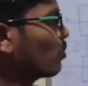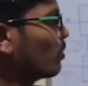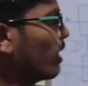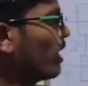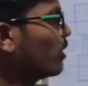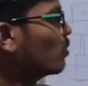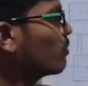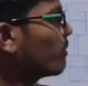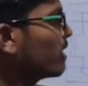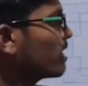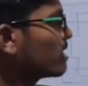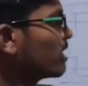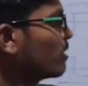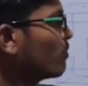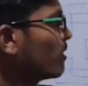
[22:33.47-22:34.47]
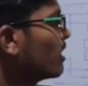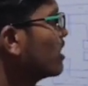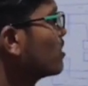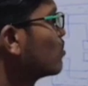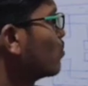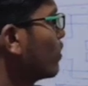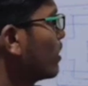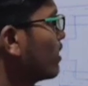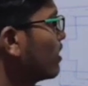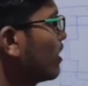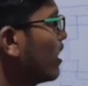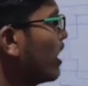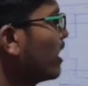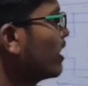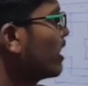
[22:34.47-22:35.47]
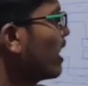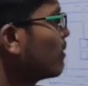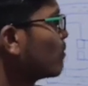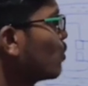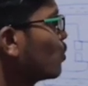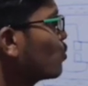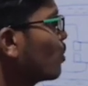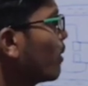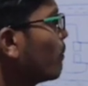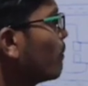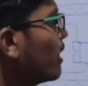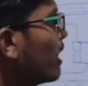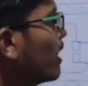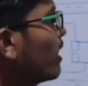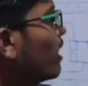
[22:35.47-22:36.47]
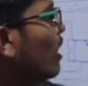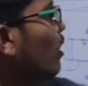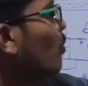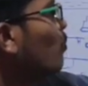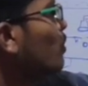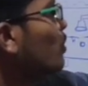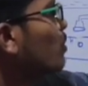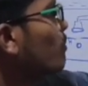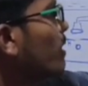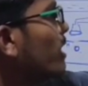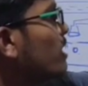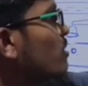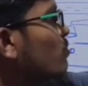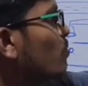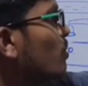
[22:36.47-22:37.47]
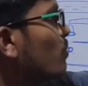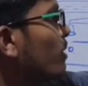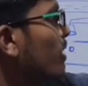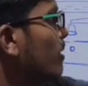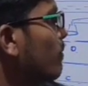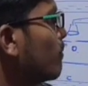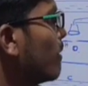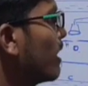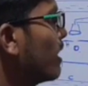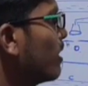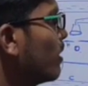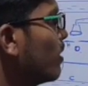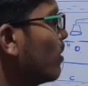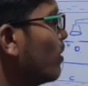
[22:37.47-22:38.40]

So N2 minus N1 is 1, and I am going to apply V2 minus V1 by